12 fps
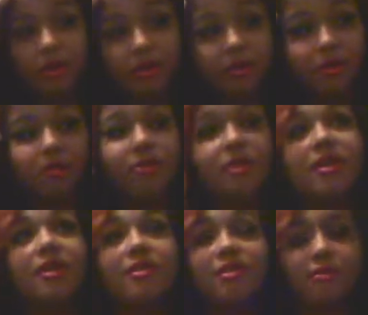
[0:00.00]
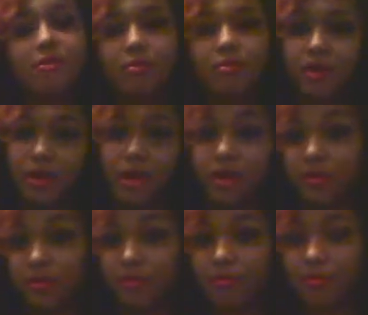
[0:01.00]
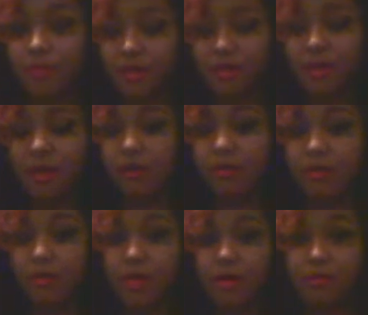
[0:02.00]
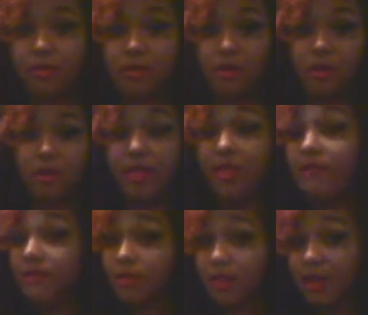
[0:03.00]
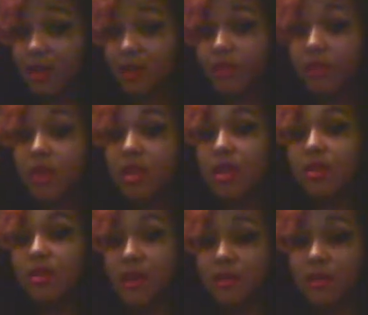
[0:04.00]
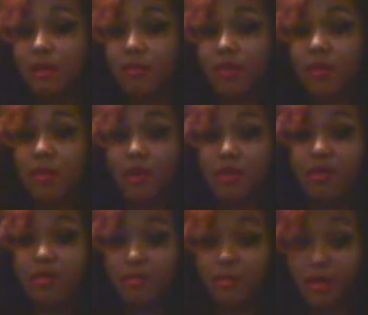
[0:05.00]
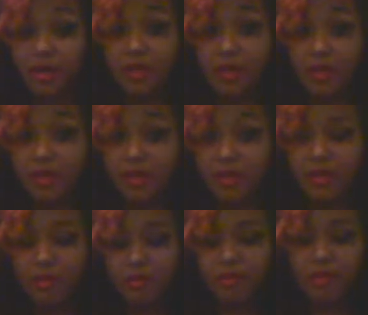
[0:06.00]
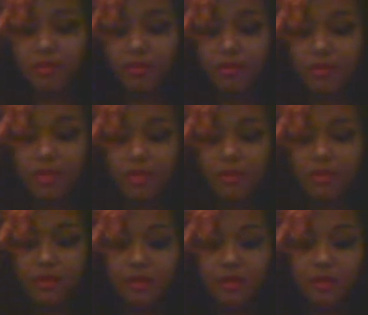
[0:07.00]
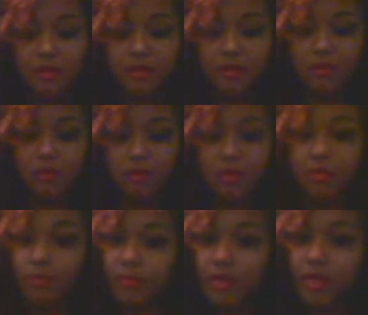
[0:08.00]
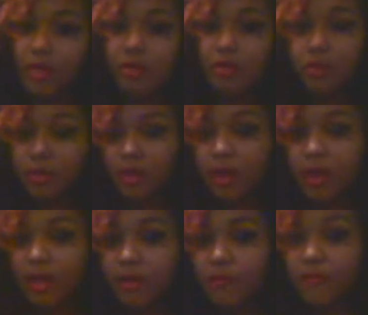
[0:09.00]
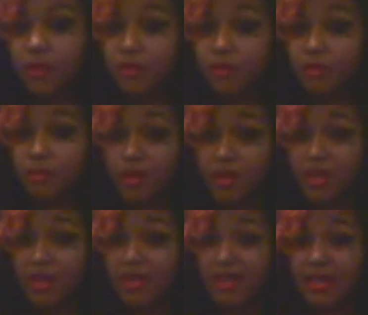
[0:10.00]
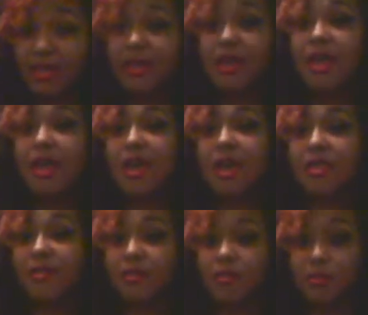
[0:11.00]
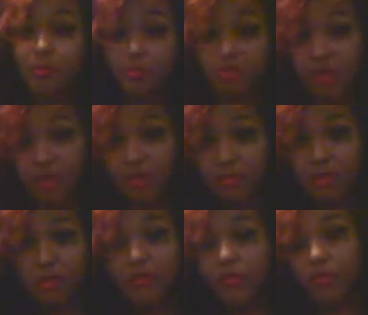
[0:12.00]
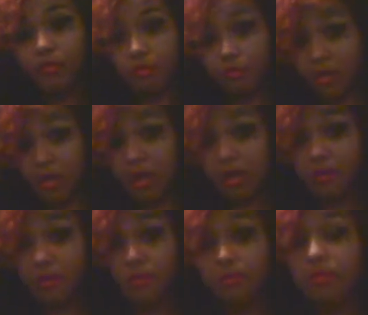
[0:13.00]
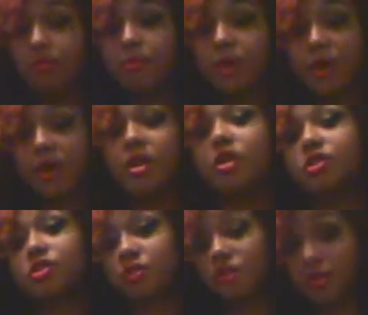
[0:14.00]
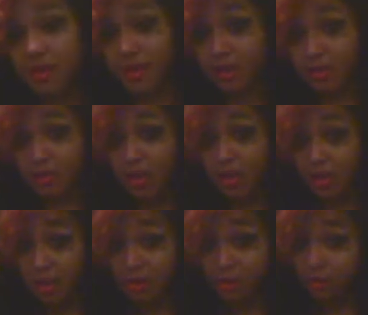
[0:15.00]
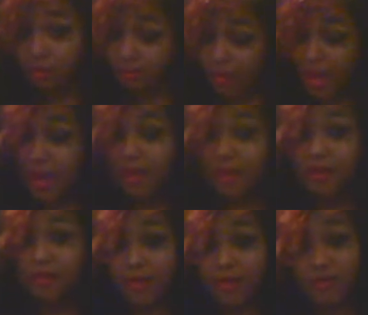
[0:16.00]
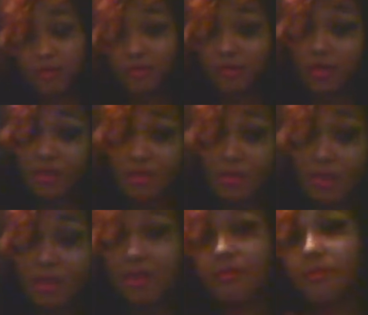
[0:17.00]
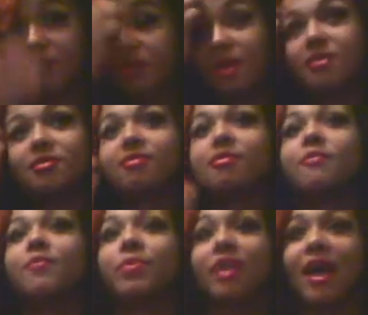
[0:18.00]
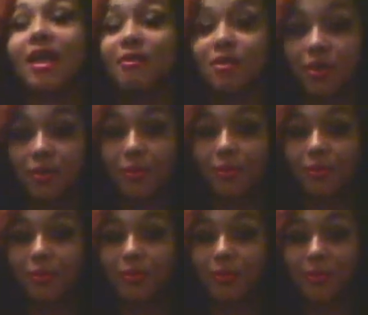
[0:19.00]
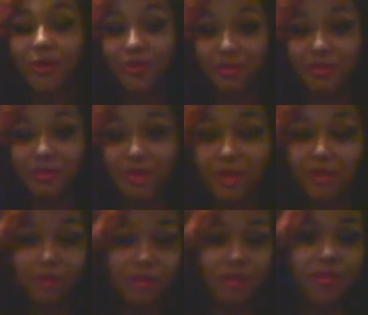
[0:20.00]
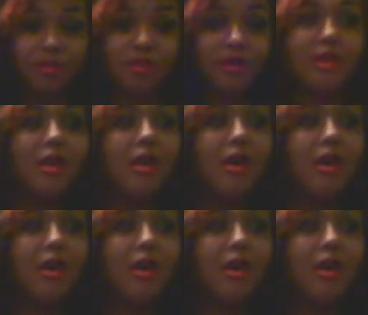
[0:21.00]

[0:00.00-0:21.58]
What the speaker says: Cobra Kid, those weren't costumes. That's how MCR. They even said it. That's how they want to be. That's what they think they'll be and look like in 2019, and that's how they portray themselves. Those weren't costumes. But Jar said he's bringing costumes back, and I'm actually very excited because I don't know what they're gonna be, and I'm really excited.